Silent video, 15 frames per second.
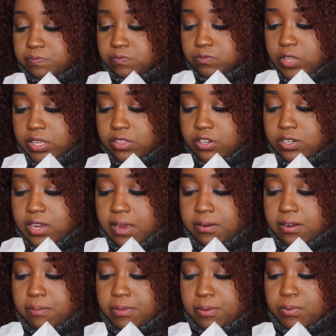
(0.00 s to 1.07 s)
like their
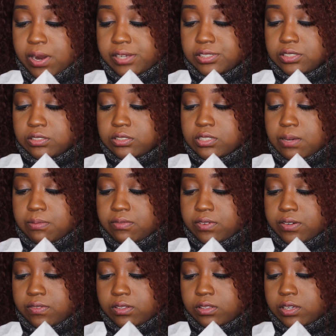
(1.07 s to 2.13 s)
dynamic pricing on top of
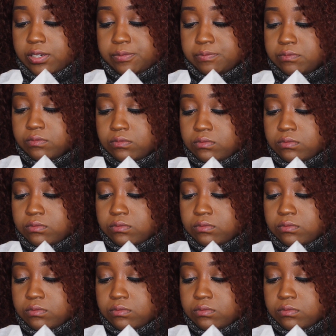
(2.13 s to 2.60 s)
everything.